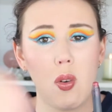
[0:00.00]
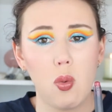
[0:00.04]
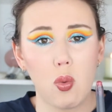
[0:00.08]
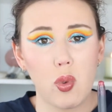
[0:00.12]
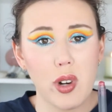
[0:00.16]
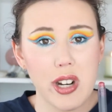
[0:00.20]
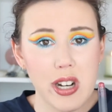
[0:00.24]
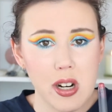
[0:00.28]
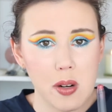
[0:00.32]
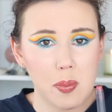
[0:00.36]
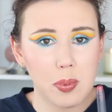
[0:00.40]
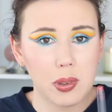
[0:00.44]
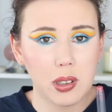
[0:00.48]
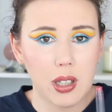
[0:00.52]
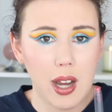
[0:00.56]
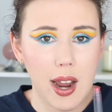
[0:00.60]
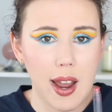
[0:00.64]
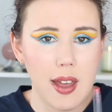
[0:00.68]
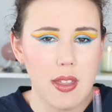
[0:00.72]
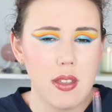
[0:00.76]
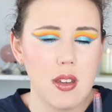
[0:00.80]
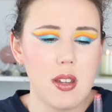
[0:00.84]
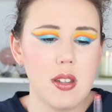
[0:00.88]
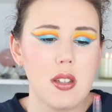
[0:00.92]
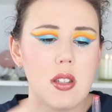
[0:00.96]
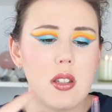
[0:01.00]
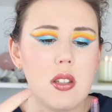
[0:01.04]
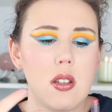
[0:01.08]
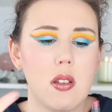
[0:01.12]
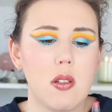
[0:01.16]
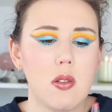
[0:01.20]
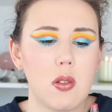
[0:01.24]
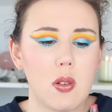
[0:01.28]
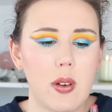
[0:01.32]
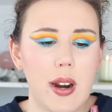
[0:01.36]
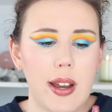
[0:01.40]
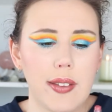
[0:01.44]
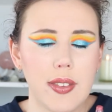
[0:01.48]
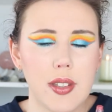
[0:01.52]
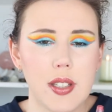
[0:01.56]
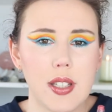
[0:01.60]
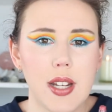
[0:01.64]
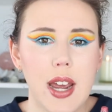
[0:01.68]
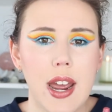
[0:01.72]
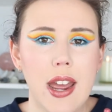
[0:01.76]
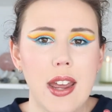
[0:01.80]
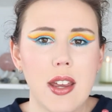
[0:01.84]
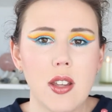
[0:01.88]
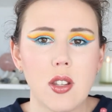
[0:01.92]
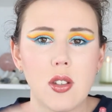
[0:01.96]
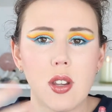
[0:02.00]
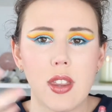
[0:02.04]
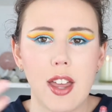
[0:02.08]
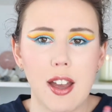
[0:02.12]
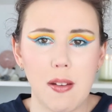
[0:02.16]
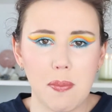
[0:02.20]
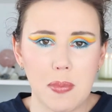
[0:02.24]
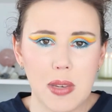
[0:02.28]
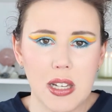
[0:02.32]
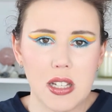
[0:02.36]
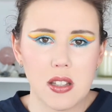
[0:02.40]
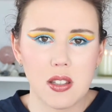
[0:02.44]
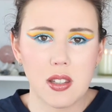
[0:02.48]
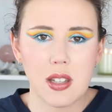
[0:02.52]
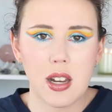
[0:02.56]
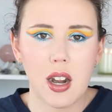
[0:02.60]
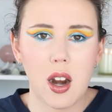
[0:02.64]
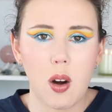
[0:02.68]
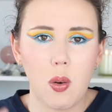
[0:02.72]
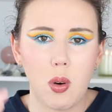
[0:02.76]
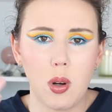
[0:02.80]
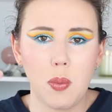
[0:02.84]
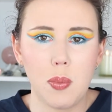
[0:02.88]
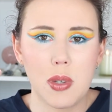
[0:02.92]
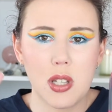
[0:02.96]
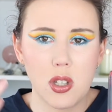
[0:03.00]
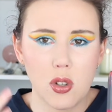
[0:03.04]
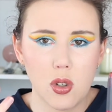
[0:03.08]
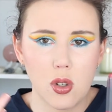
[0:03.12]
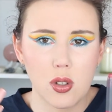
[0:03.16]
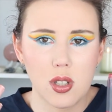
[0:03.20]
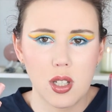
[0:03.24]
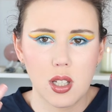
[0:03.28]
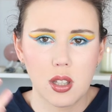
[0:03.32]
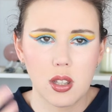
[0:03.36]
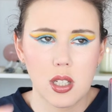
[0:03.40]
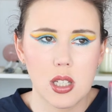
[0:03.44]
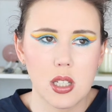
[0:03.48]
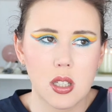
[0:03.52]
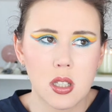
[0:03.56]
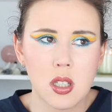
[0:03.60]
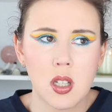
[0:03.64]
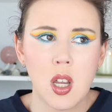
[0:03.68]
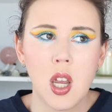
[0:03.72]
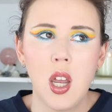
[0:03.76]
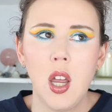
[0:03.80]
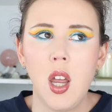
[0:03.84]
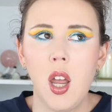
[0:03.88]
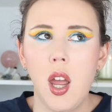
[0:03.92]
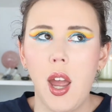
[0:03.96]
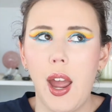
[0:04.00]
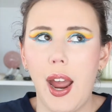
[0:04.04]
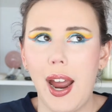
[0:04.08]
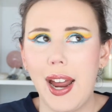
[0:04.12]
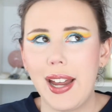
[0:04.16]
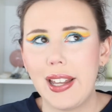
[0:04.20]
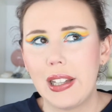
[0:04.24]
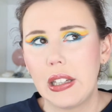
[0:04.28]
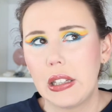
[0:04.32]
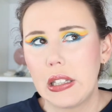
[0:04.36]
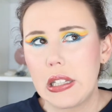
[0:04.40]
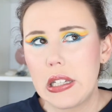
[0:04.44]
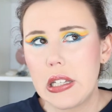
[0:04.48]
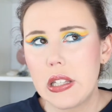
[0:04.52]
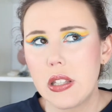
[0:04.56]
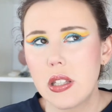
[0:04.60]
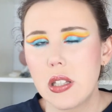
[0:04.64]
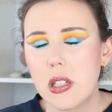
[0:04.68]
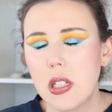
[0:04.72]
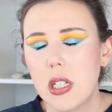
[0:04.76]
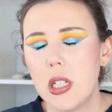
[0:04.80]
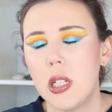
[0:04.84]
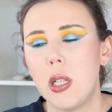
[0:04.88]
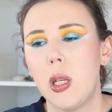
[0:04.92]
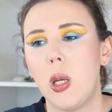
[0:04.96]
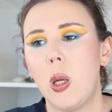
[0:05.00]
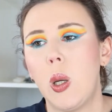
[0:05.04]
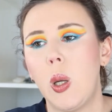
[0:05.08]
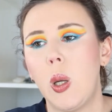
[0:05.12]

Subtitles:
reapply this throughout the day, so that means that I would be using this at least